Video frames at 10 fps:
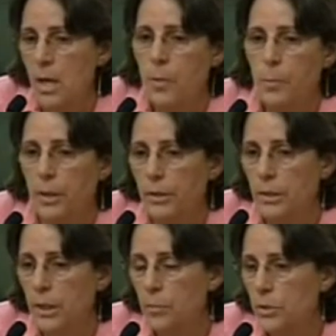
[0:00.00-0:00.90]
But the
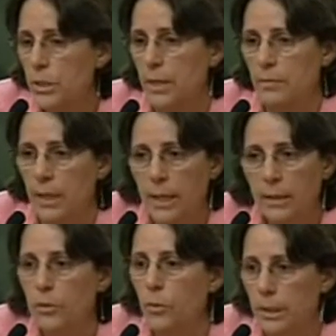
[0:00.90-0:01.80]
numbers have not
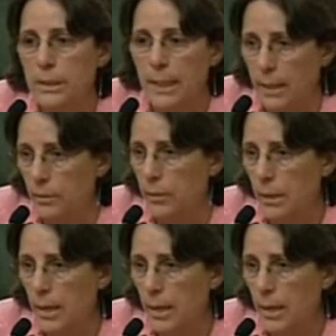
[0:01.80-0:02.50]
gone down.